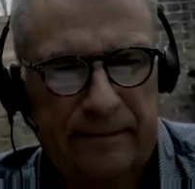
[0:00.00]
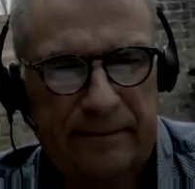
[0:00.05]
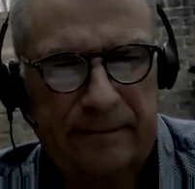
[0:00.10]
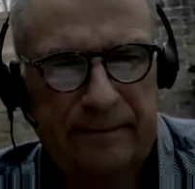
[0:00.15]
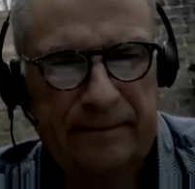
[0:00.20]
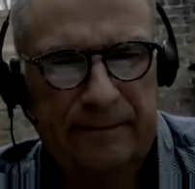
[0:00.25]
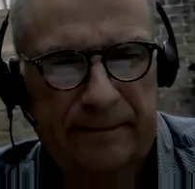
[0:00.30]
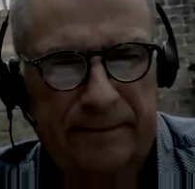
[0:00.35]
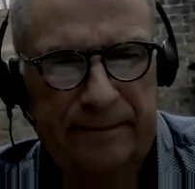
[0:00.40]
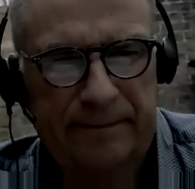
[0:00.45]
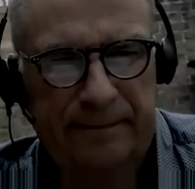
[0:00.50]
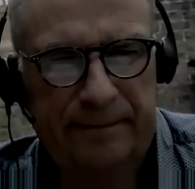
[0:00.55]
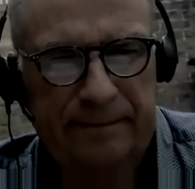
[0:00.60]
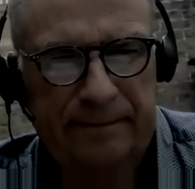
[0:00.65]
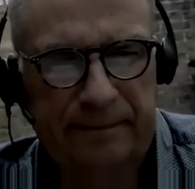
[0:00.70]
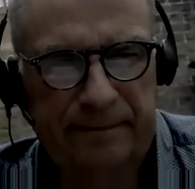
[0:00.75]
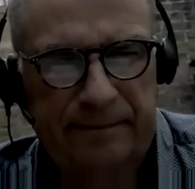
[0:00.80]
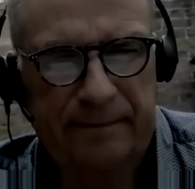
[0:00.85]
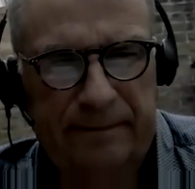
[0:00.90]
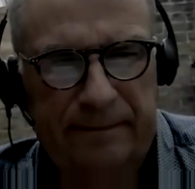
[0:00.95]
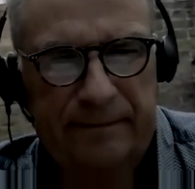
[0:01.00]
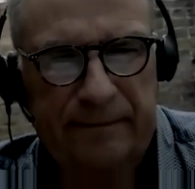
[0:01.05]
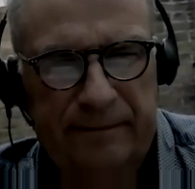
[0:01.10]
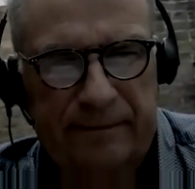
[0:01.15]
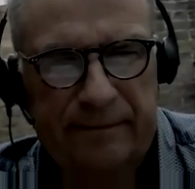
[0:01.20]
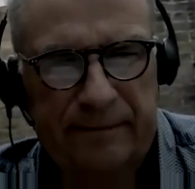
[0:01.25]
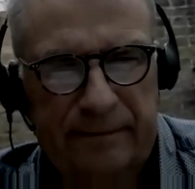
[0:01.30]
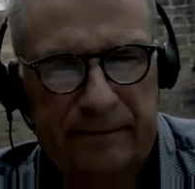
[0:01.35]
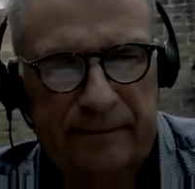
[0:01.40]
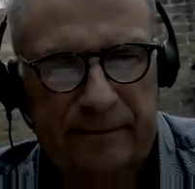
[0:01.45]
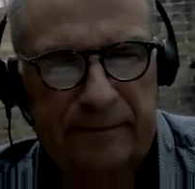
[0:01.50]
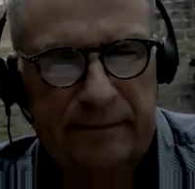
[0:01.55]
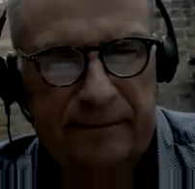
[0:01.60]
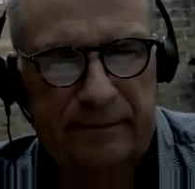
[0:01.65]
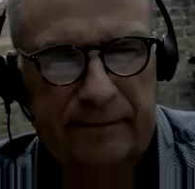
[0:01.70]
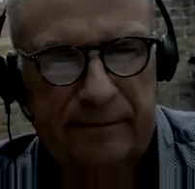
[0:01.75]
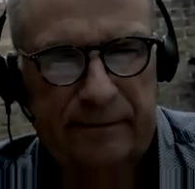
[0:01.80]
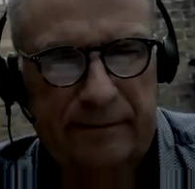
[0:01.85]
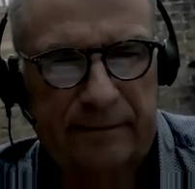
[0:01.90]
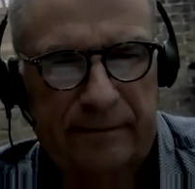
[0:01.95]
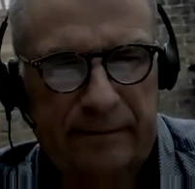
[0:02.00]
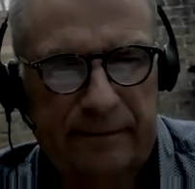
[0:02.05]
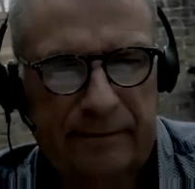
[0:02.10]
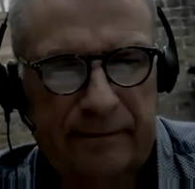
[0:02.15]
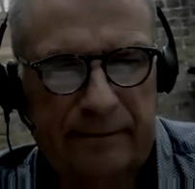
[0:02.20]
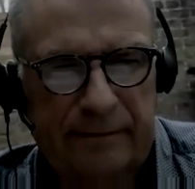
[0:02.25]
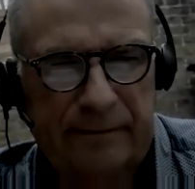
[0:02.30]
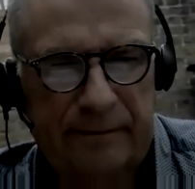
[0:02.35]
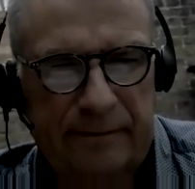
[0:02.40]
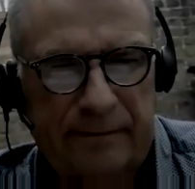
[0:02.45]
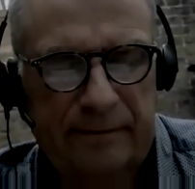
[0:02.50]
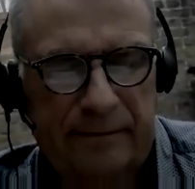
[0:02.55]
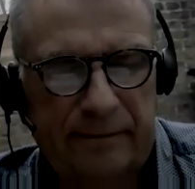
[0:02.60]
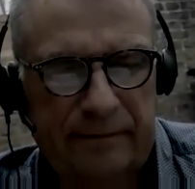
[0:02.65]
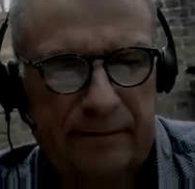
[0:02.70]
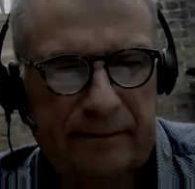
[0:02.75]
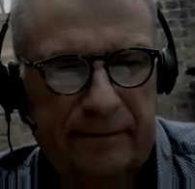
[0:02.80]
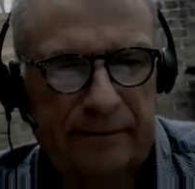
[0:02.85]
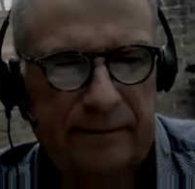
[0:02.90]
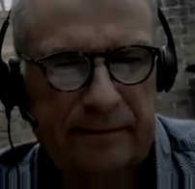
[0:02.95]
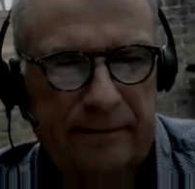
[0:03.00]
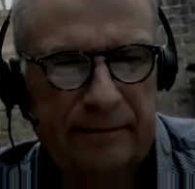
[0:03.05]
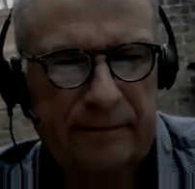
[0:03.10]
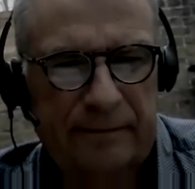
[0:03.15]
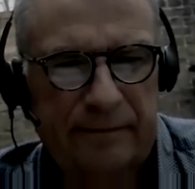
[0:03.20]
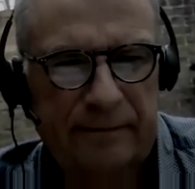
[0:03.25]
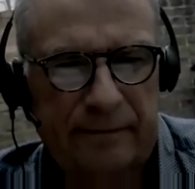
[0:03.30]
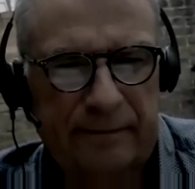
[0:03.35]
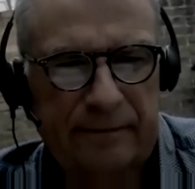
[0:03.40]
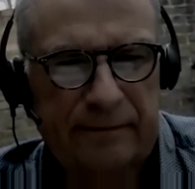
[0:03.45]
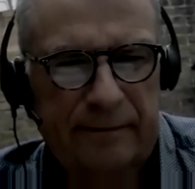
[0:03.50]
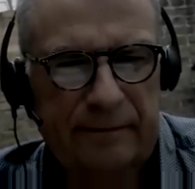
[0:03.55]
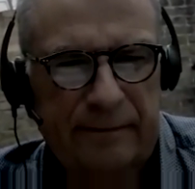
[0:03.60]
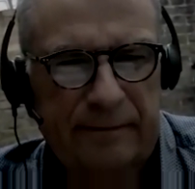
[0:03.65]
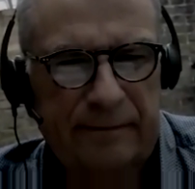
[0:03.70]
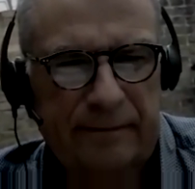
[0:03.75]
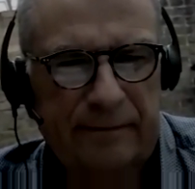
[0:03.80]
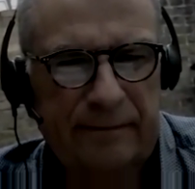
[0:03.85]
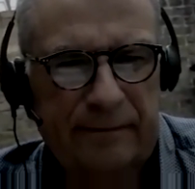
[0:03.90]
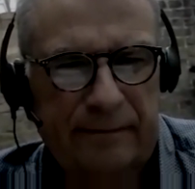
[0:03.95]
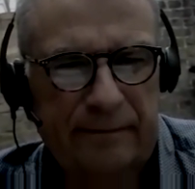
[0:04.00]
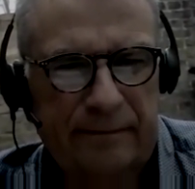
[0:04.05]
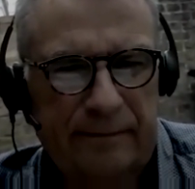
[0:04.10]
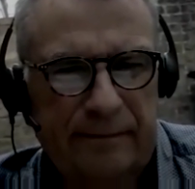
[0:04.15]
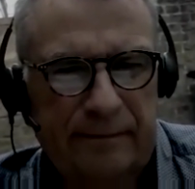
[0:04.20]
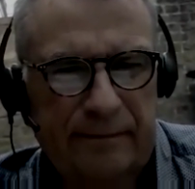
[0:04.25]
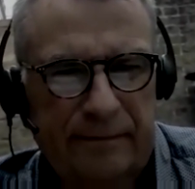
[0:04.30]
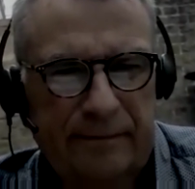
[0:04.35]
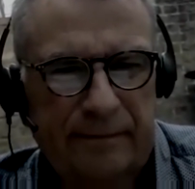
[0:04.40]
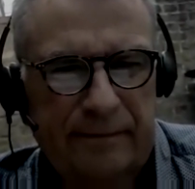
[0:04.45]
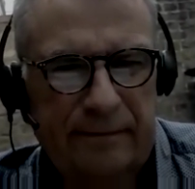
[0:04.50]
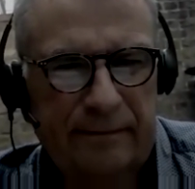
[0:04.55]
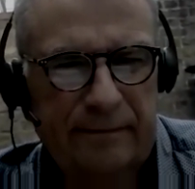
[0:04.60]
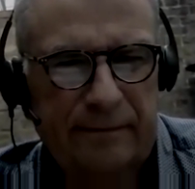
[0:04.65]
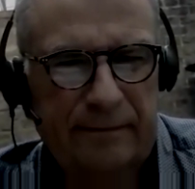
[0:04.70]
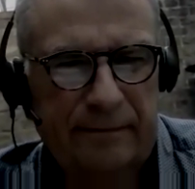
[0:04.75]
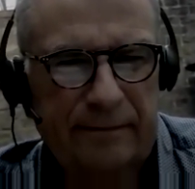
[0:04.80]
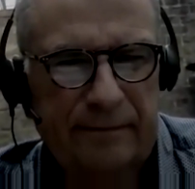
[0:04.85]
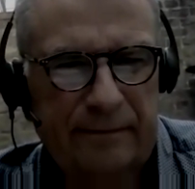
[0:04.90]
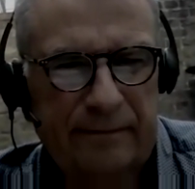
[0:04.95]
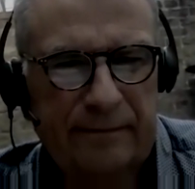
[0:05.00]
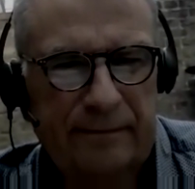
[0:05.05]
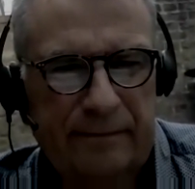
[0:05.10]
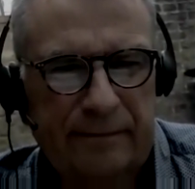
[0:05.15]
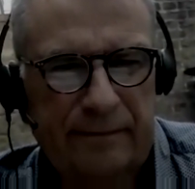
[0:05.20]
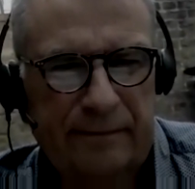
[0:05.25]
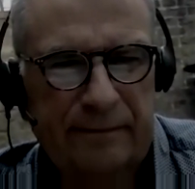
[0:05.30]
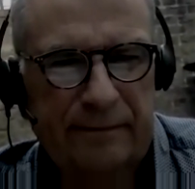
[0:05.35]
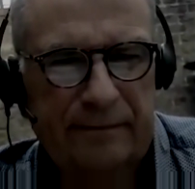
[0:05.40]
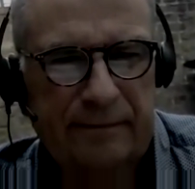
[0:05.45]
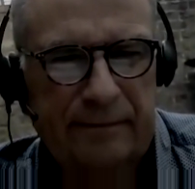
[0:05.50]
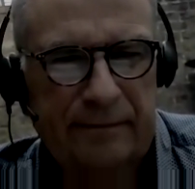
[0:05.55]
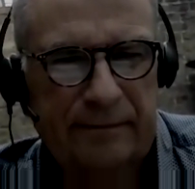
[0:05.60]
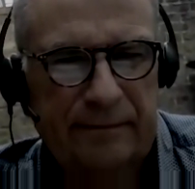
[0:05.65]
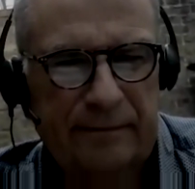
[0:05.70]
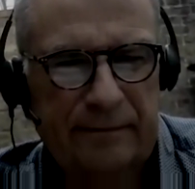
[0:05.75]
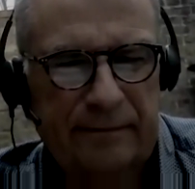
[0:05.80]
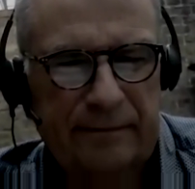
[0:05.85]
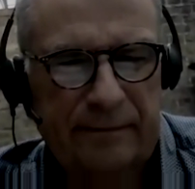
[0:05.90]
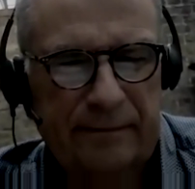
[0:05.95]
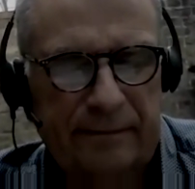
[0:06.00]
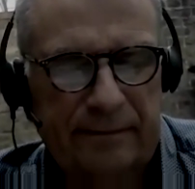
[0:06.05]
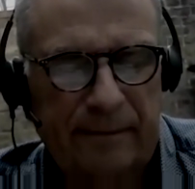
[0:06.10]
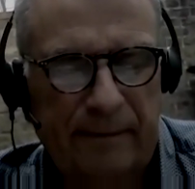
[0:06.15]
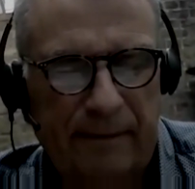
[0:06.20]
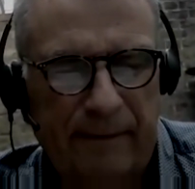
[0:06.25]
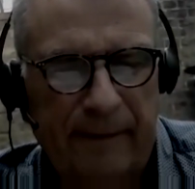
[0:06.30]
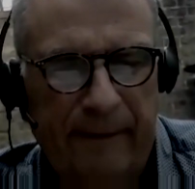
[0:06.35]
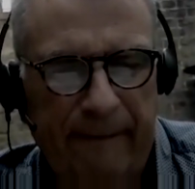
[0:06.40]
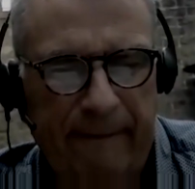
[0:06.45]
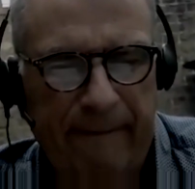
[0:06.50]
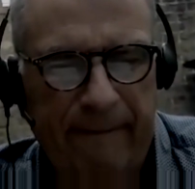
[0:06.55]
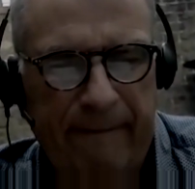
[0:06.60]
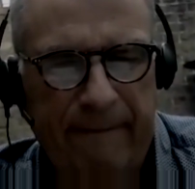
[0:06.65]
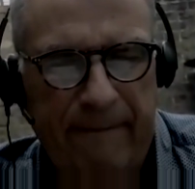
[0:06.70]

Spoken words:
No words are spoken by the person on screen.